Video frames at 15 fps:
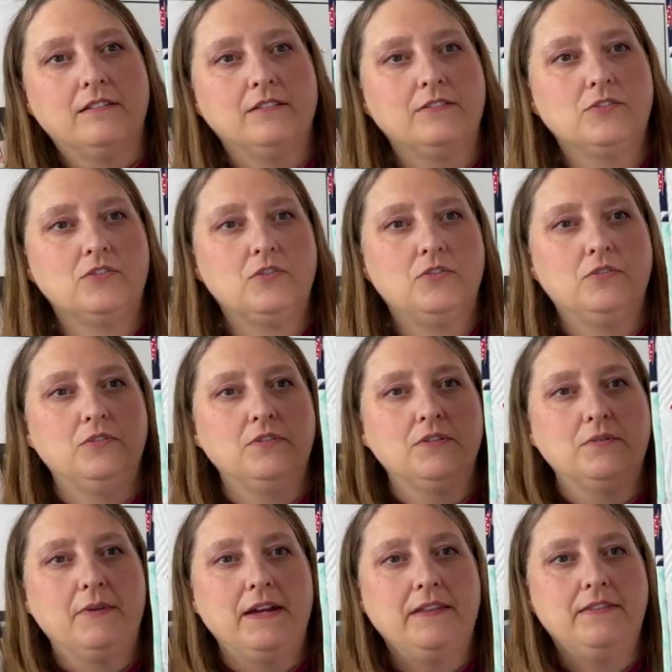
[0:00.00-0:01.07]
circles
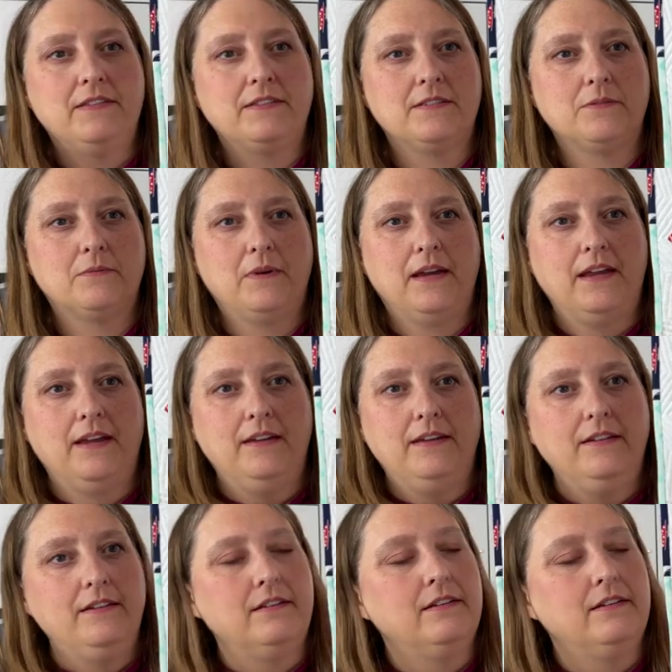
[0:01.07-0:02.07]
around this way,